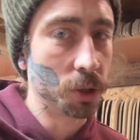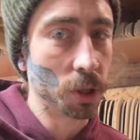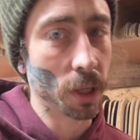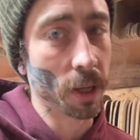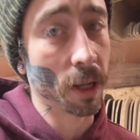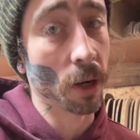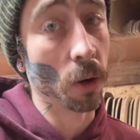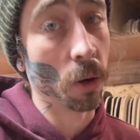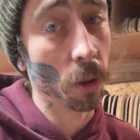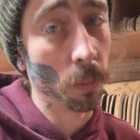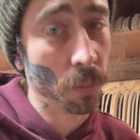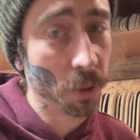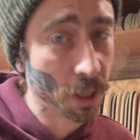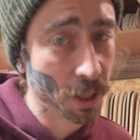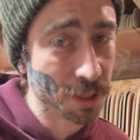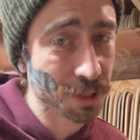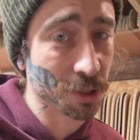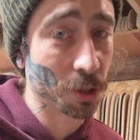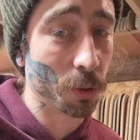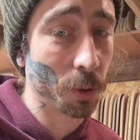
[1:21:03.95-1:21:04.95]
You get old
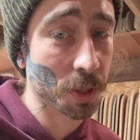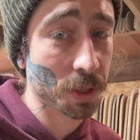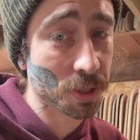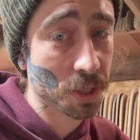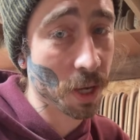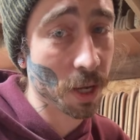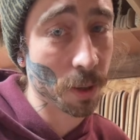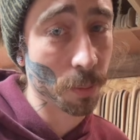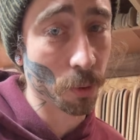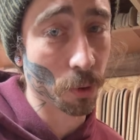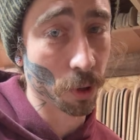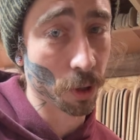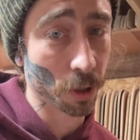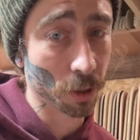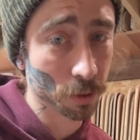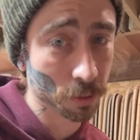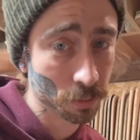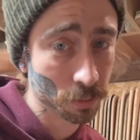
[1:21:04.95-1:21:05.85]
because you quit skateboarding.